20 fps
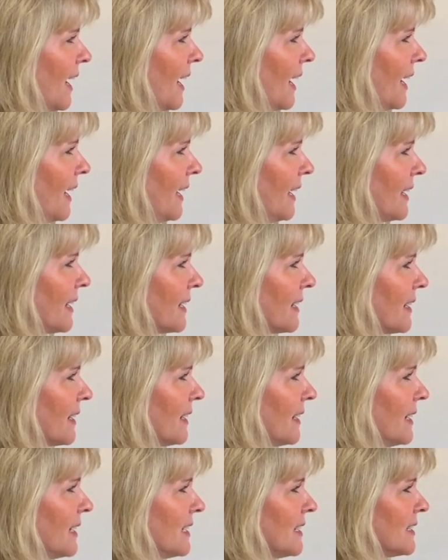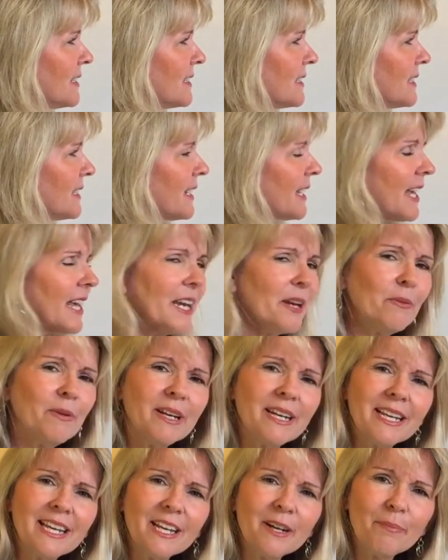hey, did
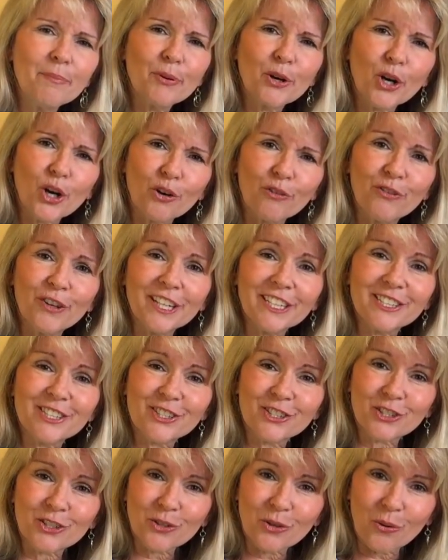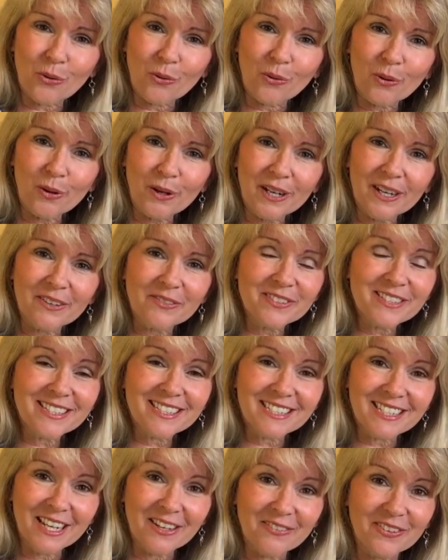anyone get a perfect score of
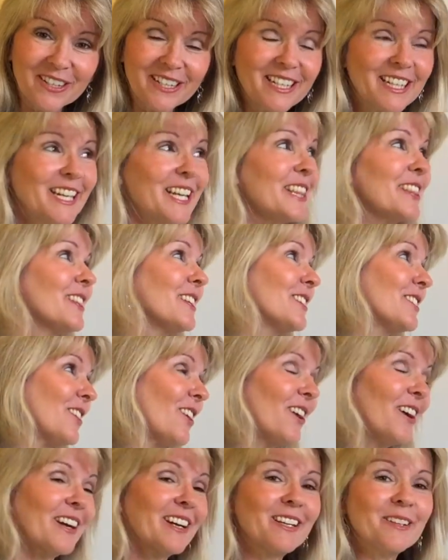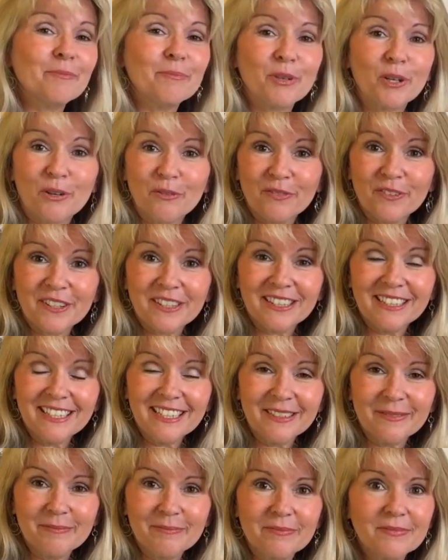7 and hit the target perfectly?
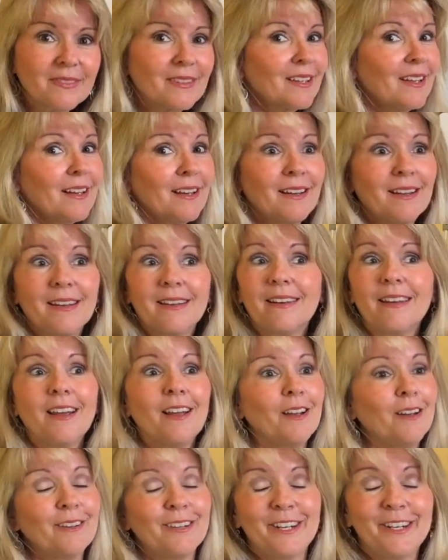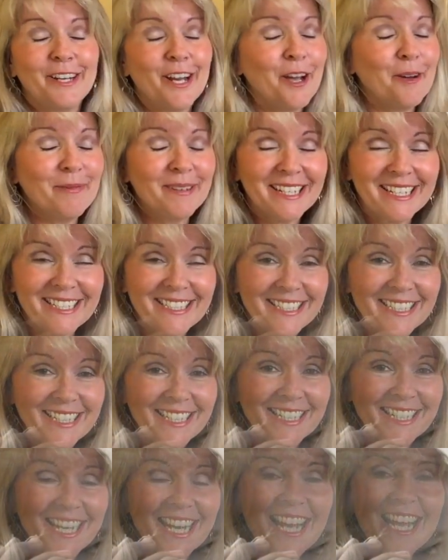No, nobody did.